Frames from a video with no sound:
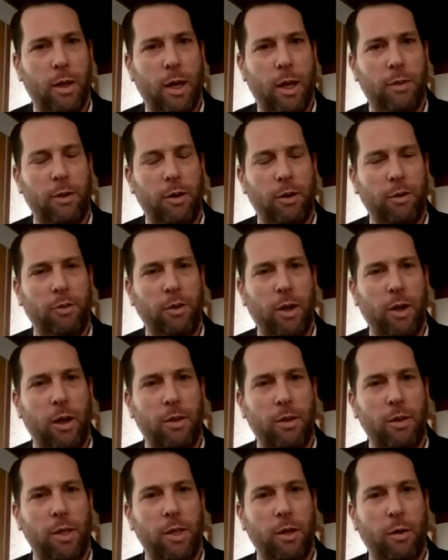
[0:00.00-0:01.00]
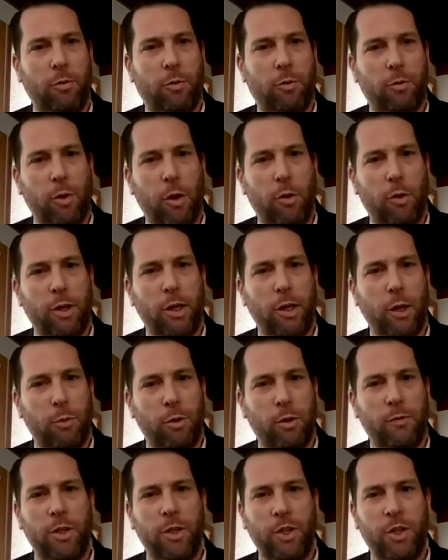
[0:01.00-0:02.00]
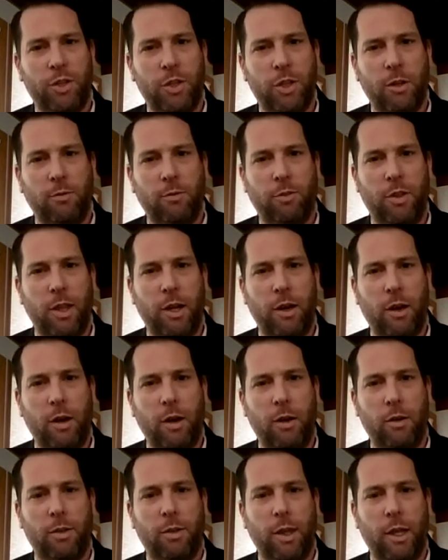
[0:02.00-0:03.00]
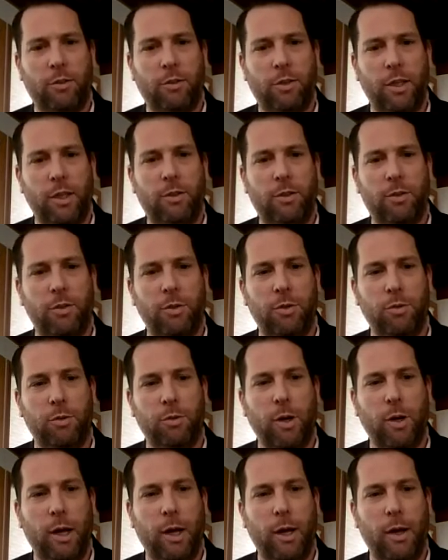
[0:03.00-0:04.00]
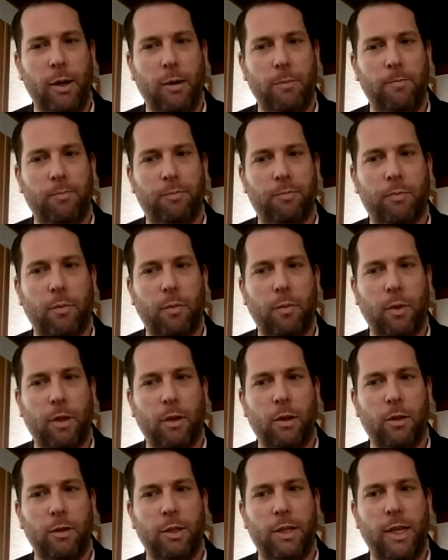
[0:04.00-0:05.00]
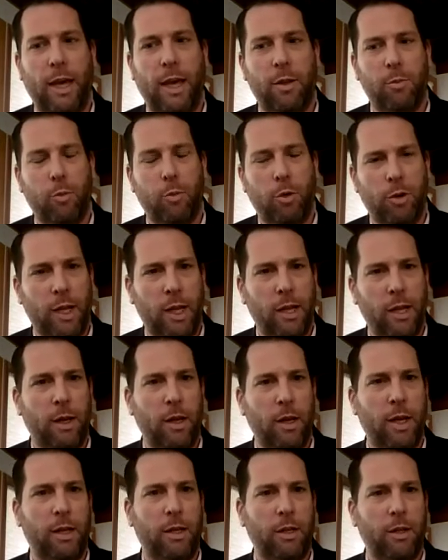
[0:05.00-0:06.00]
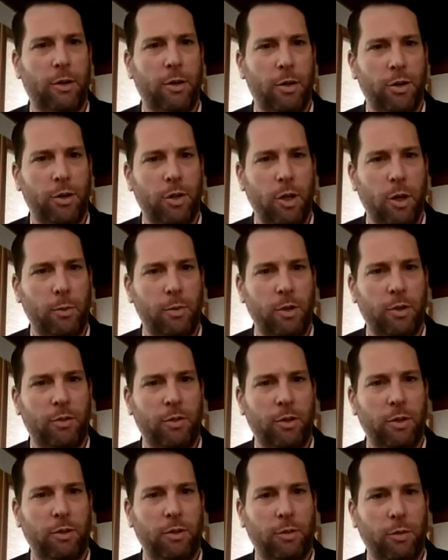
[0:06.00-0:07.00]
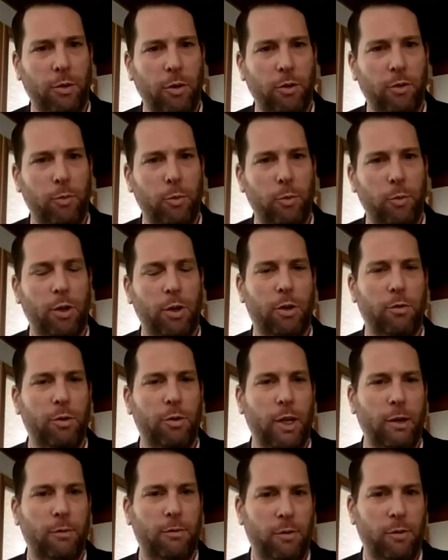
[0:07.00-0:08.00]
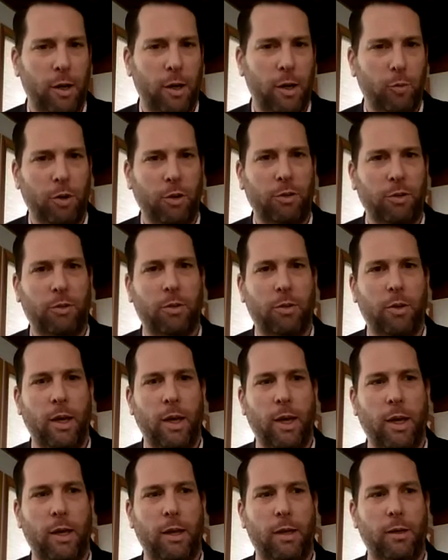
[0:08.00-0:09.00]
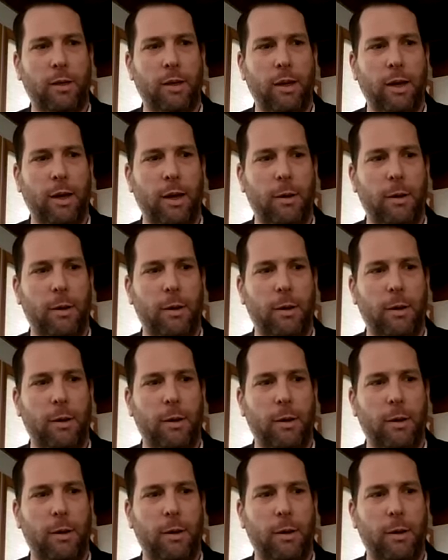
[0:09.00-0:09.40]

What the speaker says: And there's a, you know, growing number of initiatives that seek to gather more data and encourage companies to disclose more and create frameworks and